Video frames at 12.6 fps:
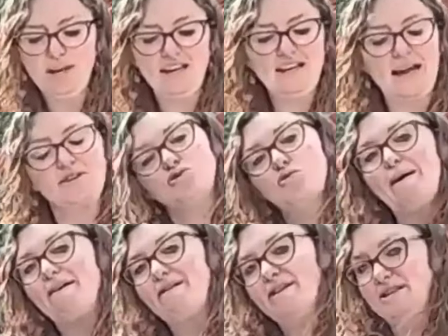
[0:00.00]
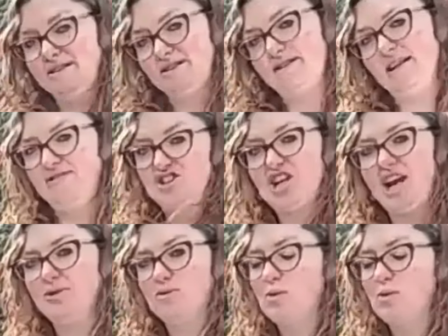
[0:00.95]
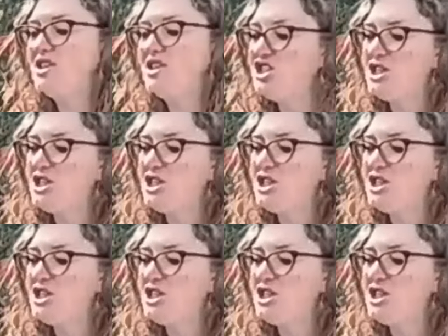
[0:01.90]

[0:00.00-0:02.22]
in natural barriers in the channel which